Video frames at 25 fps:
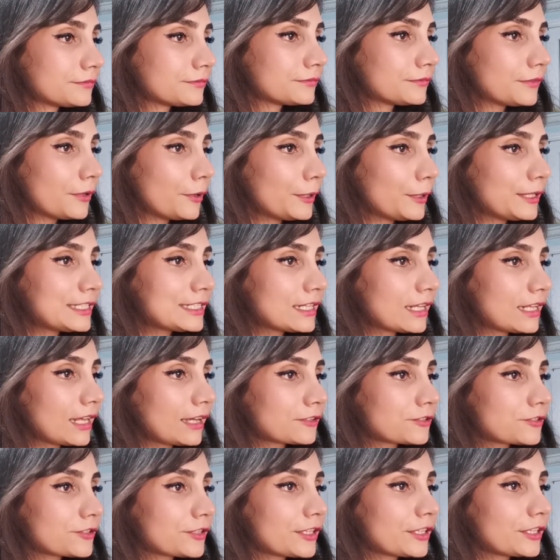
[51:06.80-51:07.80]
Well, this is
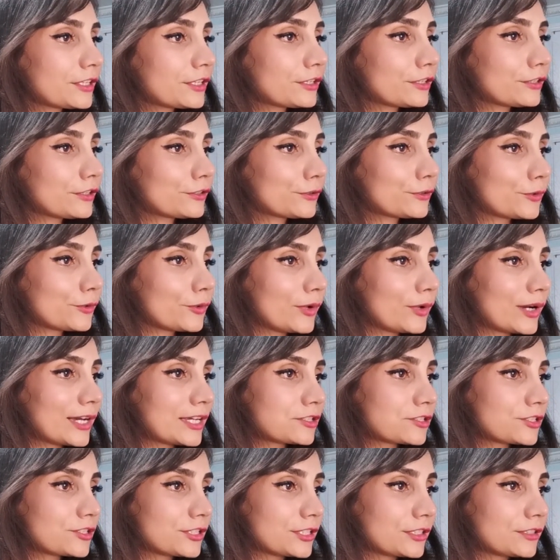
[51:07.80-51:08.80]
actually a good
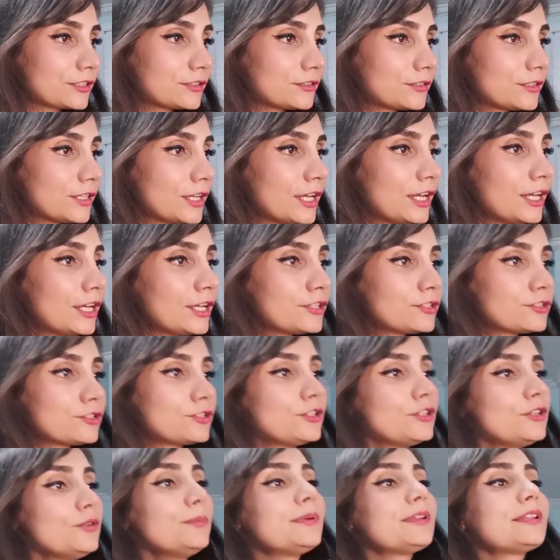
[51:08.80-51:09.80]
question. Do
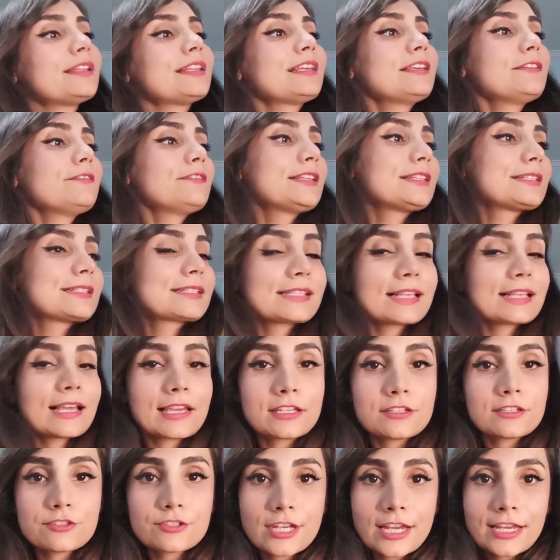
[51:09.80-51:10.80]
you believe in
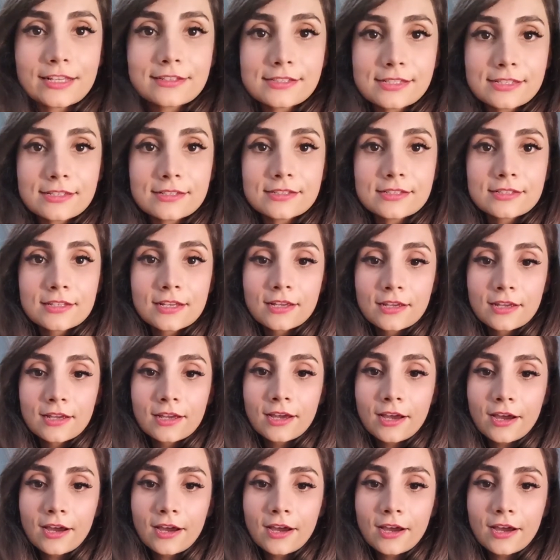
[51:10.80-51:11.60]
second chances?